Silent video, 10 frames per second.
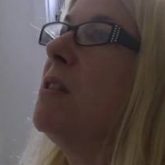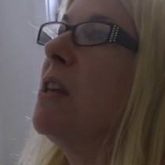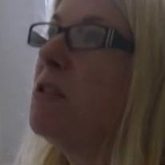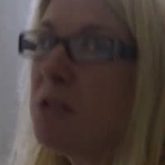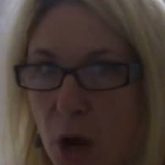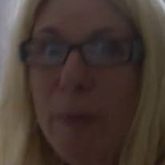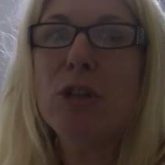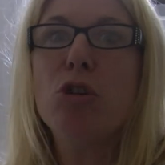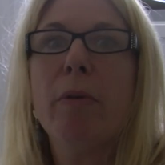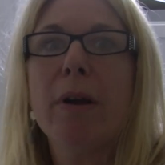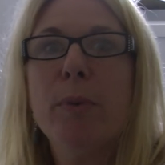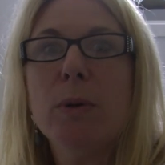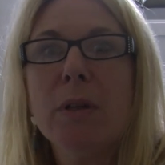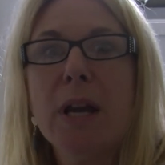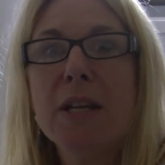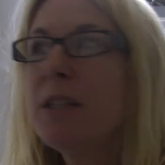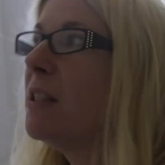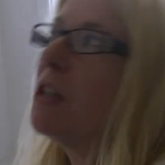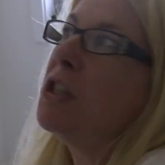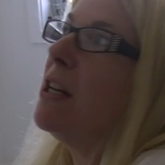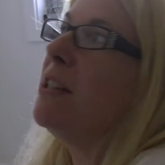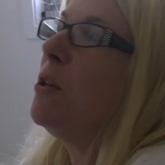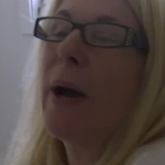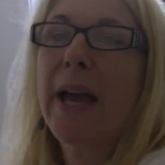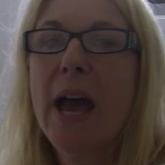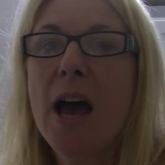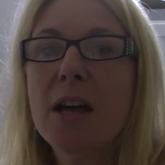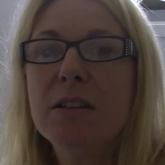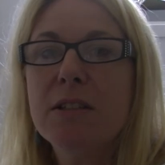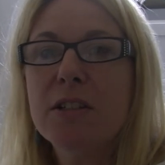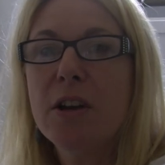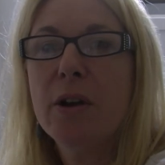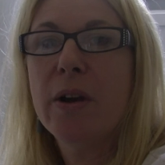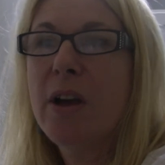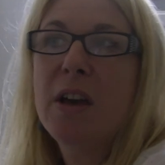they're so enjoyable and it's such an easy way out, you know.